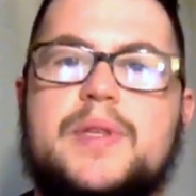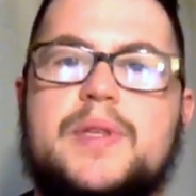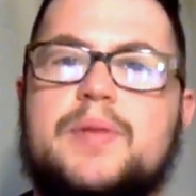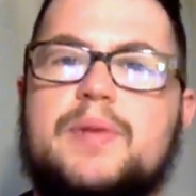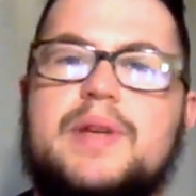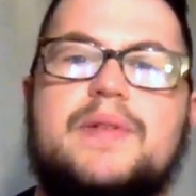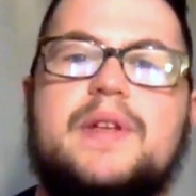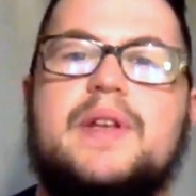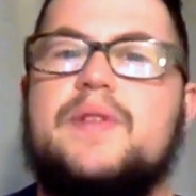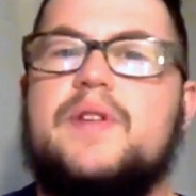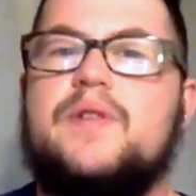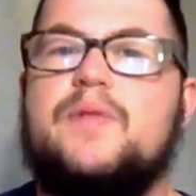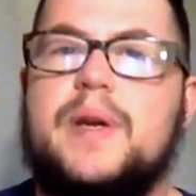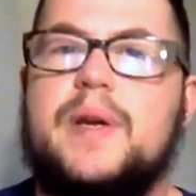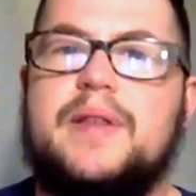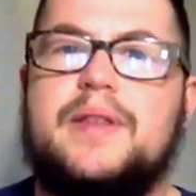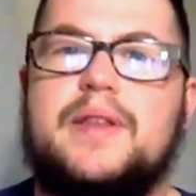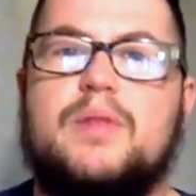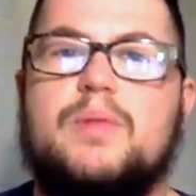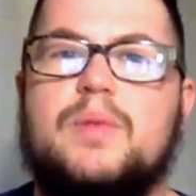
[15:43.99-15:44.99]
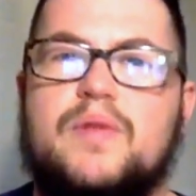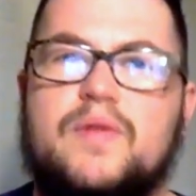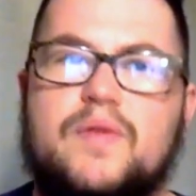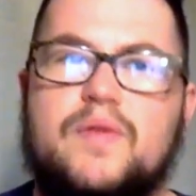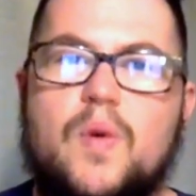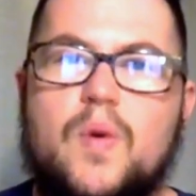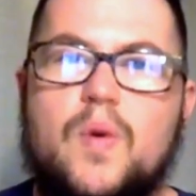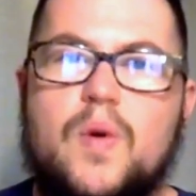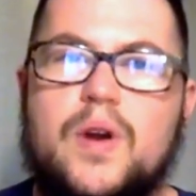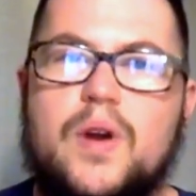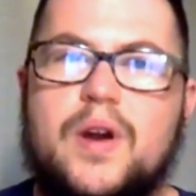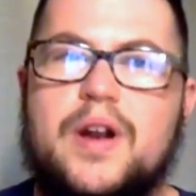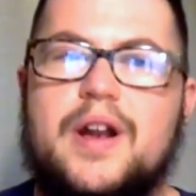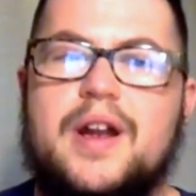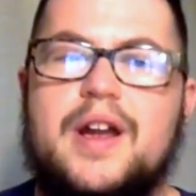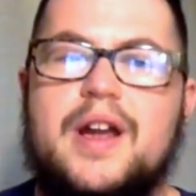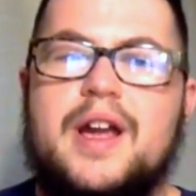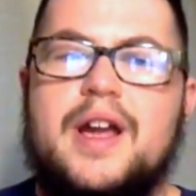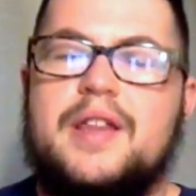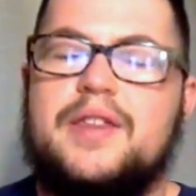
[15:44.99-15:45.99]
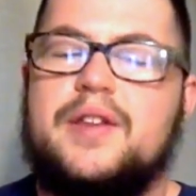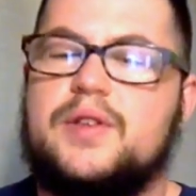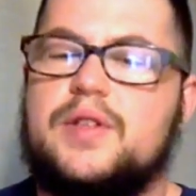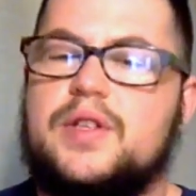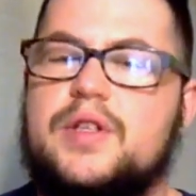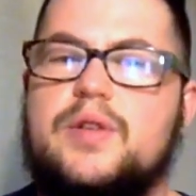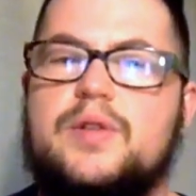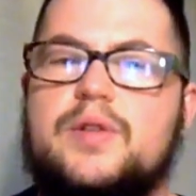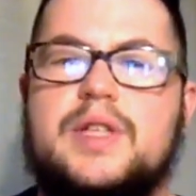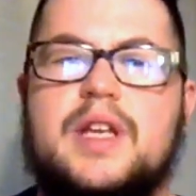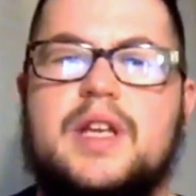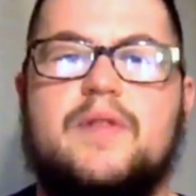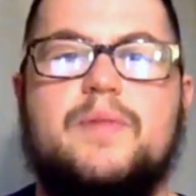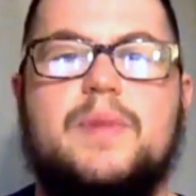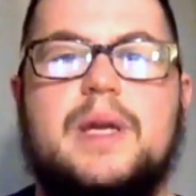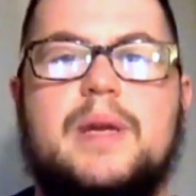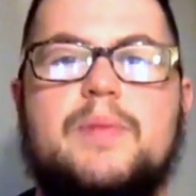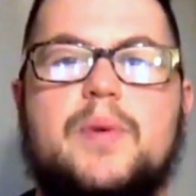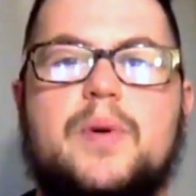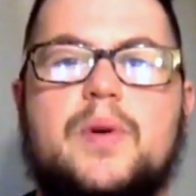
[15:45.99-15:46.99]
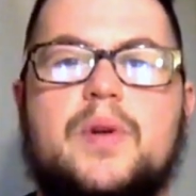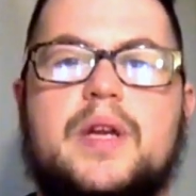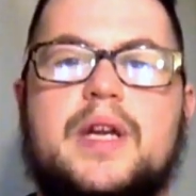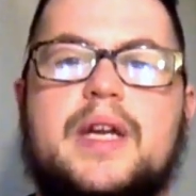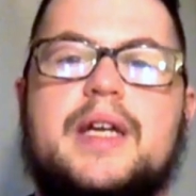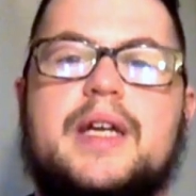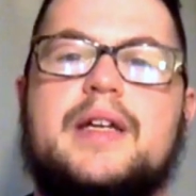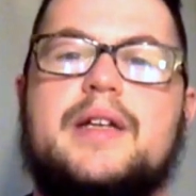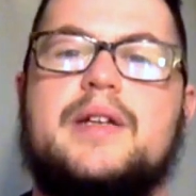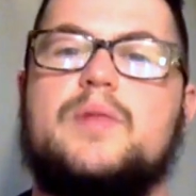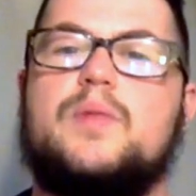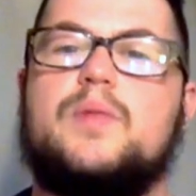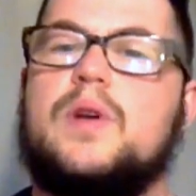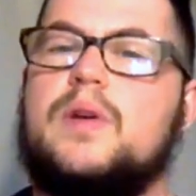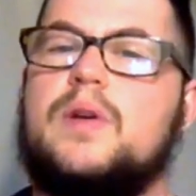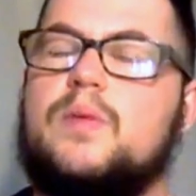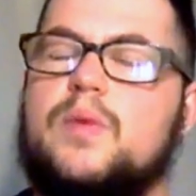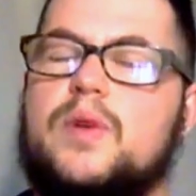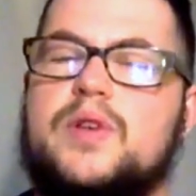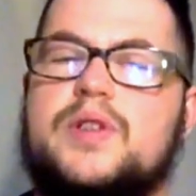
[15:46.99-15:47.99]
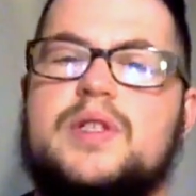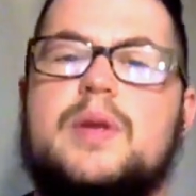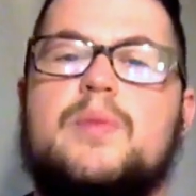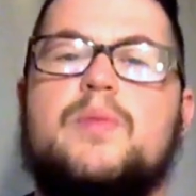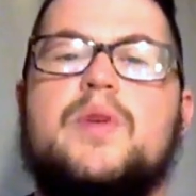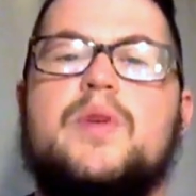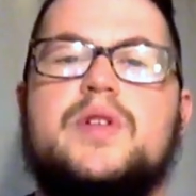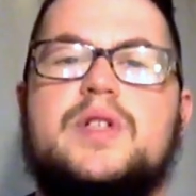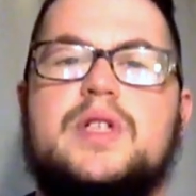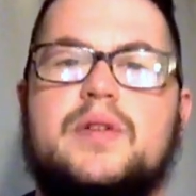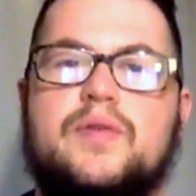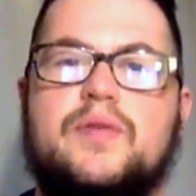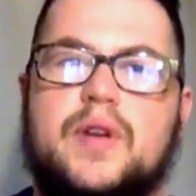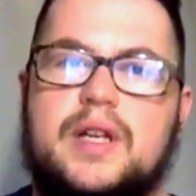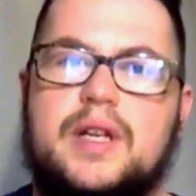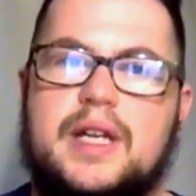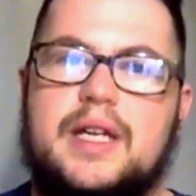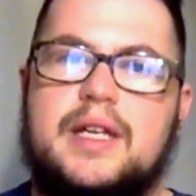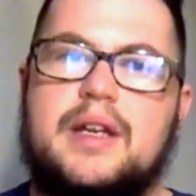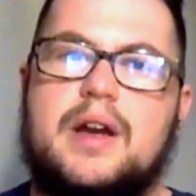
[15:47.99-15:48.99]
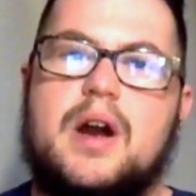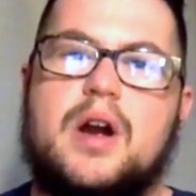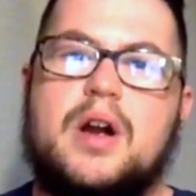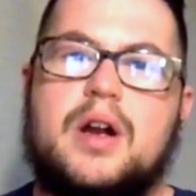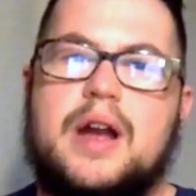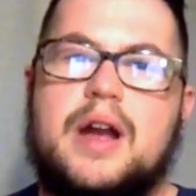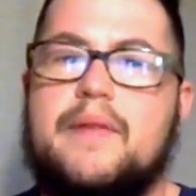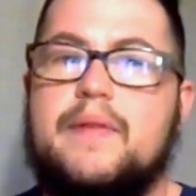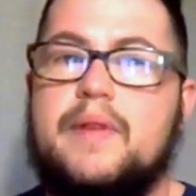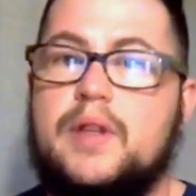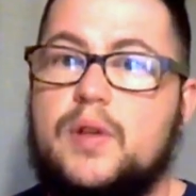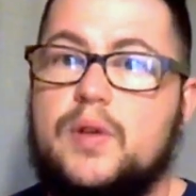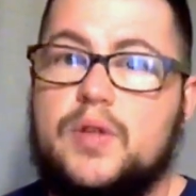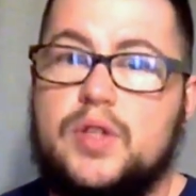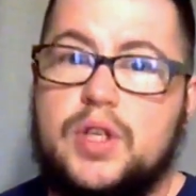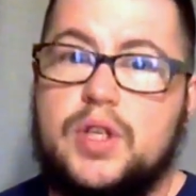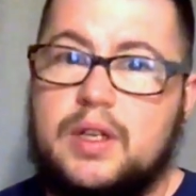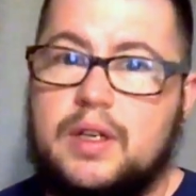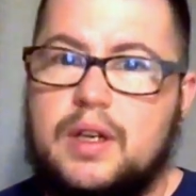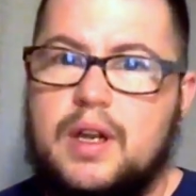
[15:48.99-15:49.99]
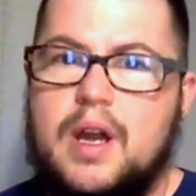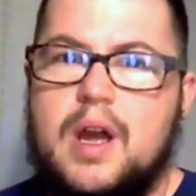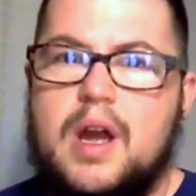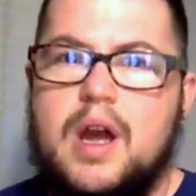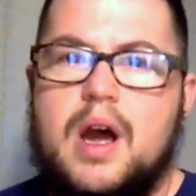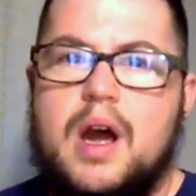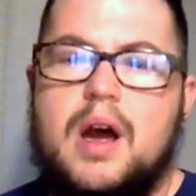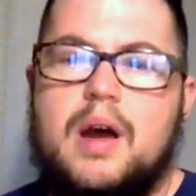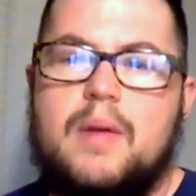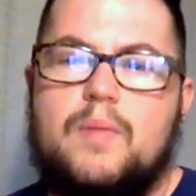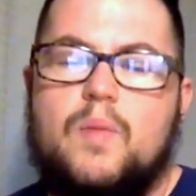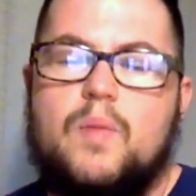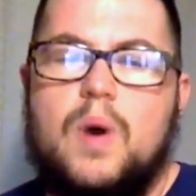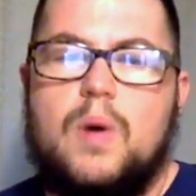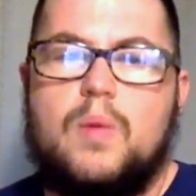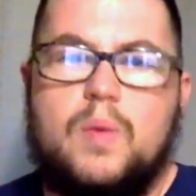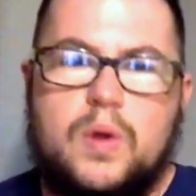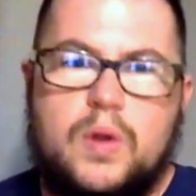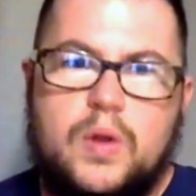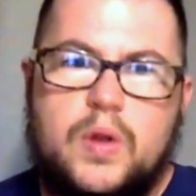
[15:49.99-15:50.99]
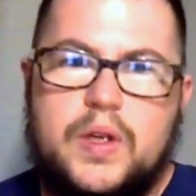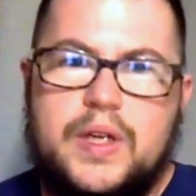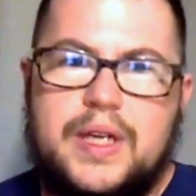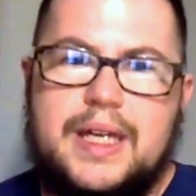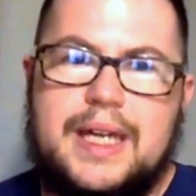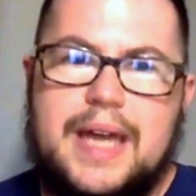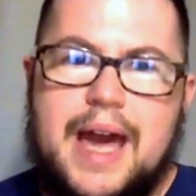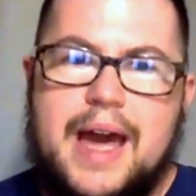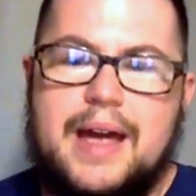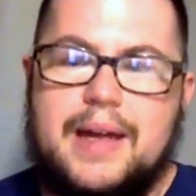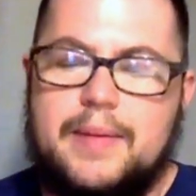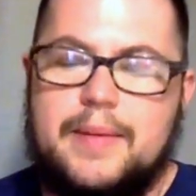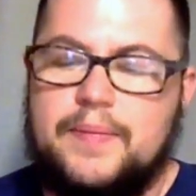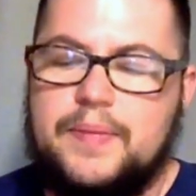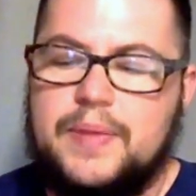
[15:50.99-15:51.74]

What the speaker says: So even if you've been there before, there's a new set of people, and we're somewhere different in our evolution, what we're looking at.